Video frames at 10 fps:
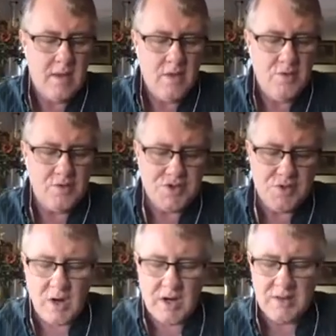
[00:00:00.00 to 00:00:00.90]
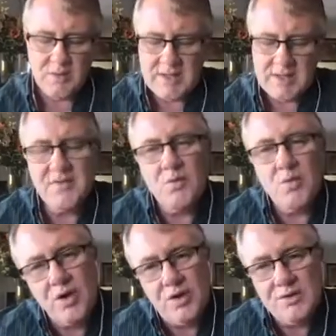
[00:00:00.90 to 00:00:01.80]
Those who walk in the ways of the
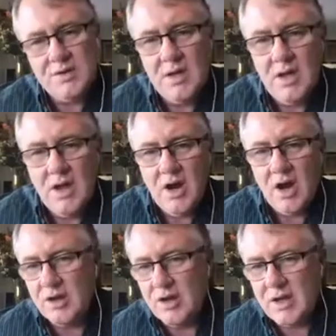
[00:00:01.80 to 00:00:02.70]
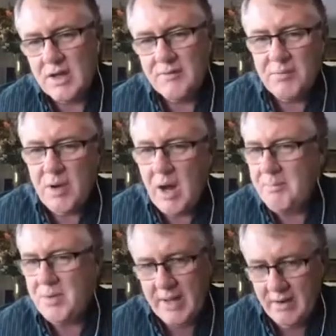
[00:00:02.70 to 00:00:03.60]
world are looking for
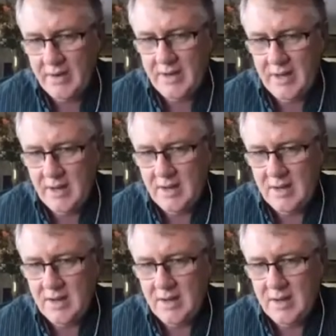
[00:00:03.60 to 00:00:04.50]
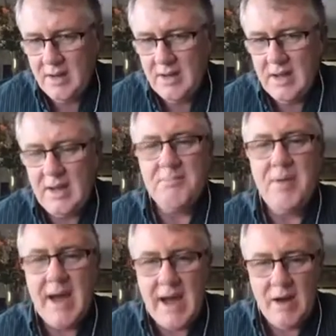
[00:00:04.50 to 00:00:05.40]
popularity and
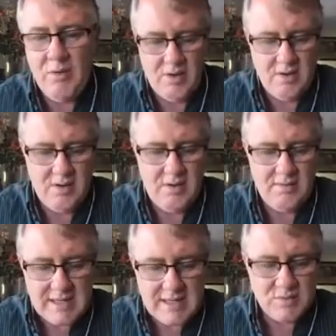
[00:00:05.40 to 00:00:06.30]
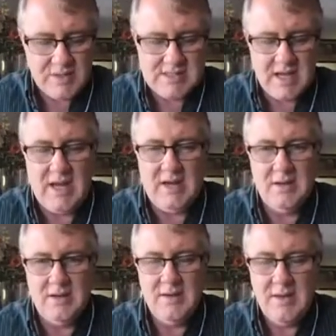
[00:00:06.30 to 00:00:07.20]
power. That's what he's saying.
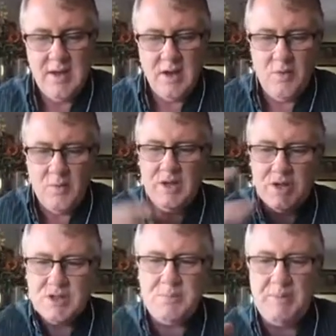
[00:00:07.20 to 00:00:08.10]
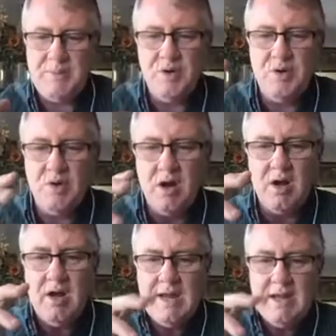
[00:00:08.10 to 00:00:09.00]
We look to people who
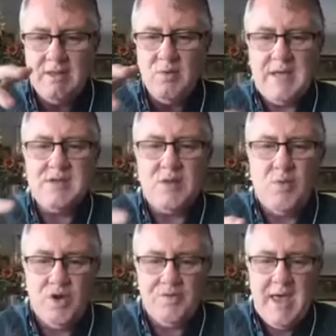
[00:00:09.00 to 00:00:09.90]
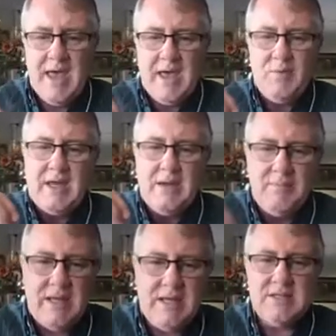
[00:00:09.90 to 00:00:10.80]
are in the ways of the world, and we can
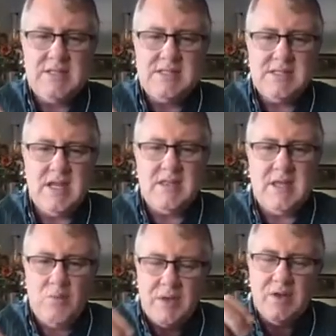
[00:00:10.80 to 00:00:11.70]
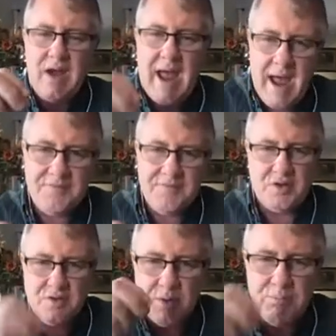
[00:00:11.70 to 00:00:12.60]
immediately see that what they're
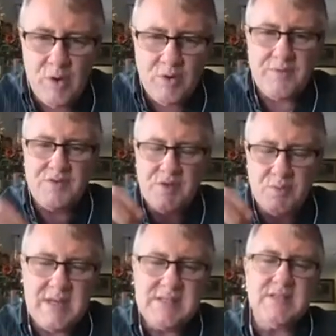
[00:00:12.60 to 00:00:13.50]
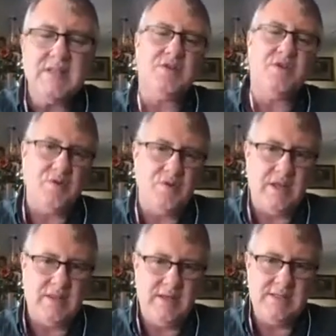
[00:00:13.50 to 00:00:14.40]
after, their motives, the reason that they're
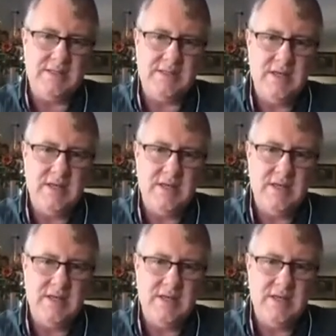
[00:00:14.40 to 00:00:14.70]
doing this,